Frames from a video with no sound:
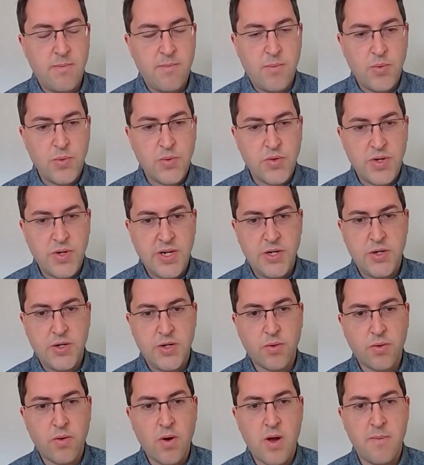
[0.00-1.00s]
more
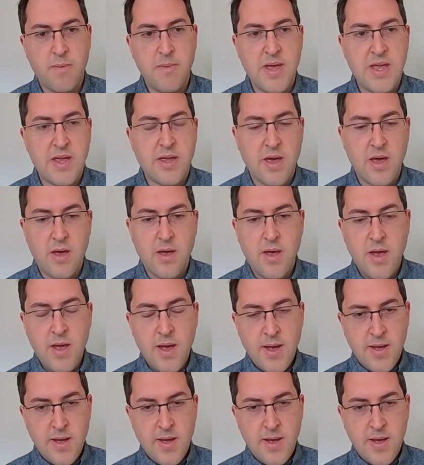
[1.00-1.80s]
traditional grant maker.